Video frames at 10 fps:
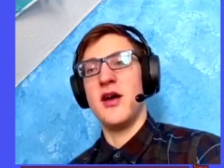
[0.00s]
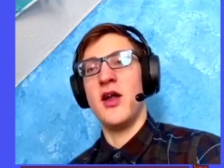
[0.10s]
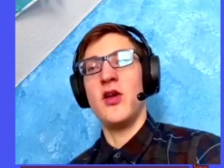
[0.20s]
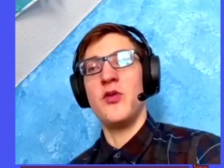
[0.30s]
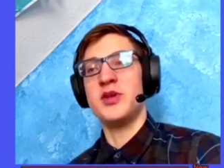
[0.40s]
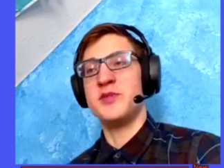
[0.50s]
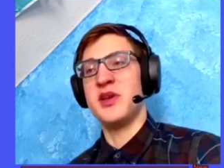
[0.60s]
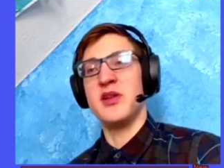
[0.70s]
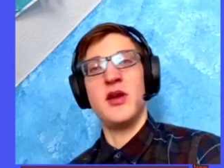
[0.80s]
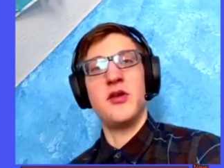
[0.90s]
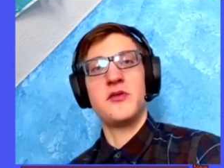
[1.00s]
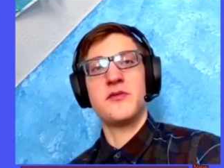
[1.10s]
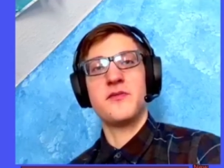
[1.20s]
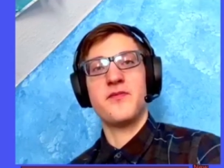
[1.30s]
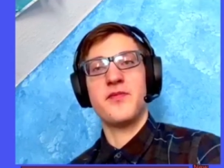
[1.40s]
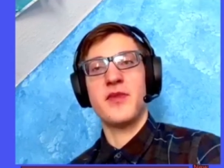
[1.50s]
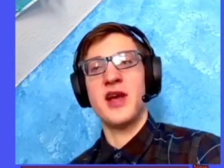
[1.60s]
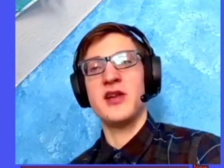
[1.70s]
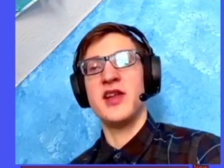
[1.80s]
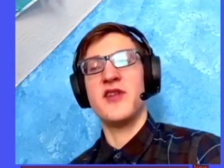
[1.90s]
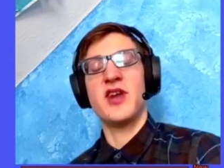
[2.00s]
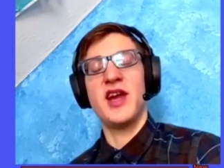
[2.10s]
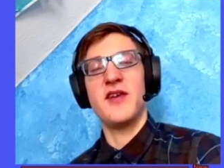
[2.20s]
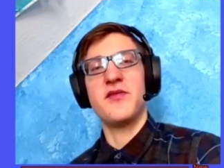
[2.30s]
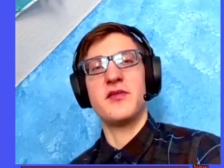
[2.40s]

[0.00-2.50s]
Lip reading: I'll always be alone. I'll never have